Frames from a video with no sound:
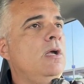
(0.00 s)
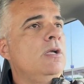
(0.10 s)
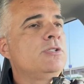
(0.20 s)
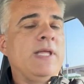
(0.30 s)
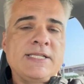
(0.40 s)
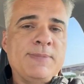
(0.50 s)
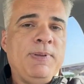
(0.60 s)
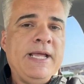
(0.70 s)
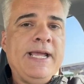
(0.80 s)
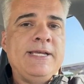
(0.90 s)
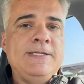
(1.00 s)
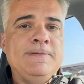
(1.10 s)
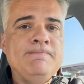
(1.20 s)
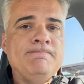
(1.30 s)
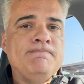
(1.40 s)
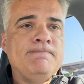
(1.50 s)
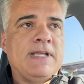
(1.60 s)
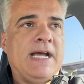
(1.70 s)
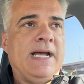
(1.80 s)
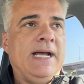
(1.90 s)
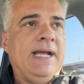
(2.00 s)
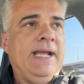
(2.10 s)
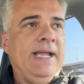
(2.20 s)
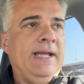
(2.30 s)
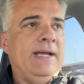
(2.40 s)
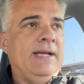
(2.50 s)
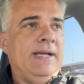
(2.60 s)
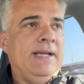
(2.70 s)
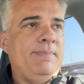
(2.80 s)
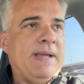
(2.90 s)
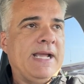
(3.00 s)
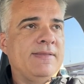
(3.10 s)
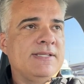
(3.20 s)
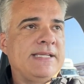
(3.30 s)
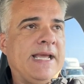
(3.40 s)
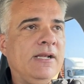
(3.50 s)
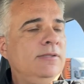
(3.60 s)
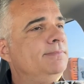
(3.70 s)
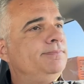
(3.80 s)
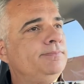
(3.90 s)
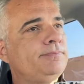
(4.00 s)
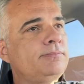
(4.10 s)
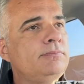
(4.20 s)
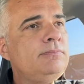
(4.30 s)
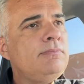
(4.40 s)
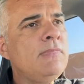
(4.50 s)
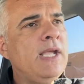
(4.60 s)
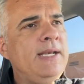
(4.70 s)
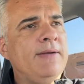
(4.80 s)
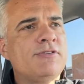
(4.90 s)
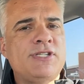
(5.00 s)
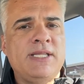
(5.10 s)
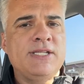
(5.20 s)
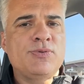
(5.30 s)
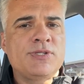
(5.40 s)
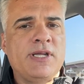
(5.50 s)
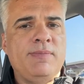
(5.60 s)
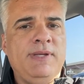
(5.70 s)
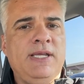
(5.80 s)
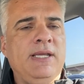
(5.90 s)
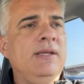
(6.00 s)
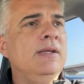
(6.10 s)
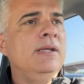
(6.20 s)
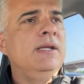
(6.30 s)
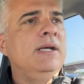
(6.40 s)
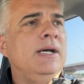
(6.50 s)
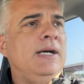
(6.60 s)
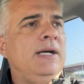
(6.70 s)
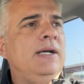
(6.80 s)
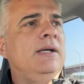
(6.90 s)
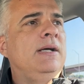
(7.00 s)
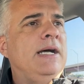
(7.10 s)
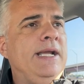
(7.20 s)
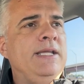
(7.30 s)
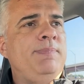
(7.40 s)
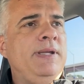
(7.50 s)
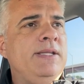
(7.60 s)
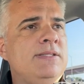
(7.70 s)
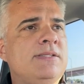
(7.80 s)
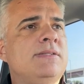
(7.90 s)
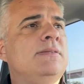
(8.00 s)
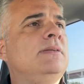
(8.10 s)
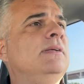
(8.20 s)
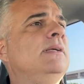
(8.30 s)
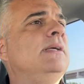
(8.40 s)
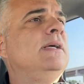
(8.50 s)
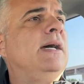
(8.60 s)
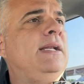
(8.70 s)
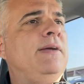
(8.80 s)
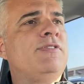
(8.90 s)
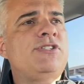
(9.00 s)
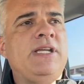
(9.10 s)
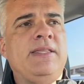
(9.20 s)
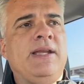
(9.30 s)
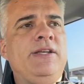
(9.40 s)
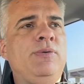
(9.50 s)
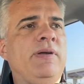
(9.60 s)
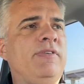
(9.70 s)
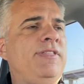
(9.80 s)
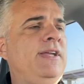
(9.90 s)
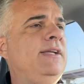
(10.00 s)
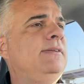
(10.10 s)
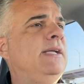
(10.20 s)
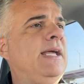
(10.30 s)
So that's the plan. I am back at the saddle. I never said this was going to be high-end pins. I never said that I knew everything.